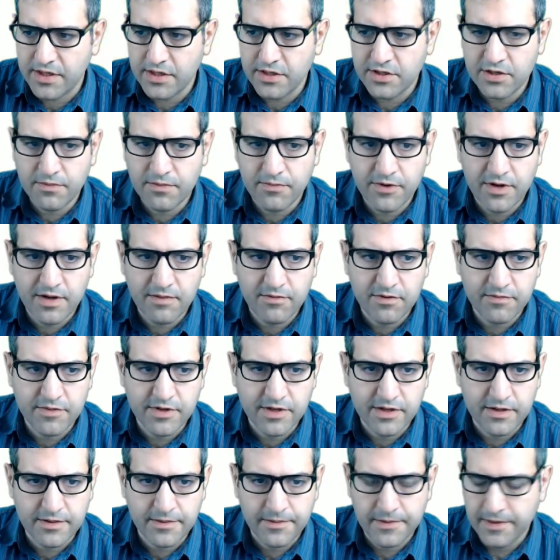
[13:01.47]
is the problem
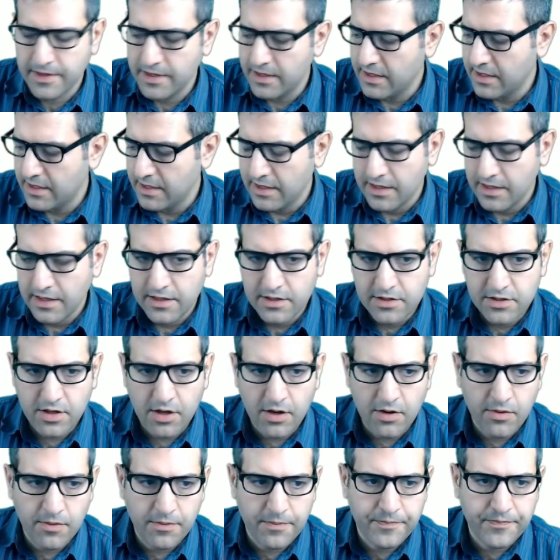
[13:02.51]
here?
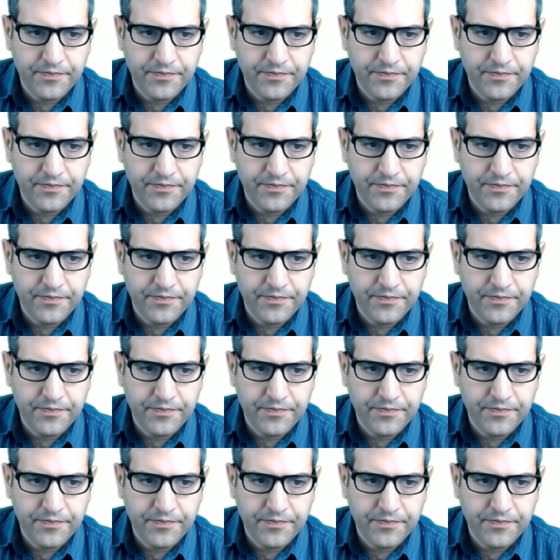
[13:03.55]
So